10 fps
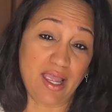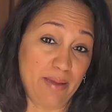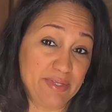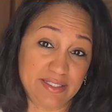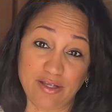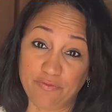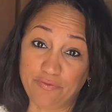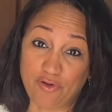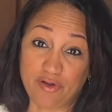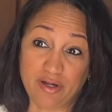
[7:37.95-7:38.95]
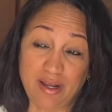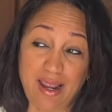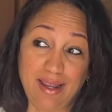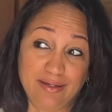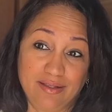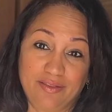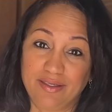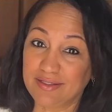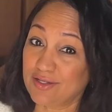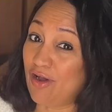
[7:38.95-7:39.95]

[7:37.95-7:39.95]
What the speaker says: I'm in South Florida and things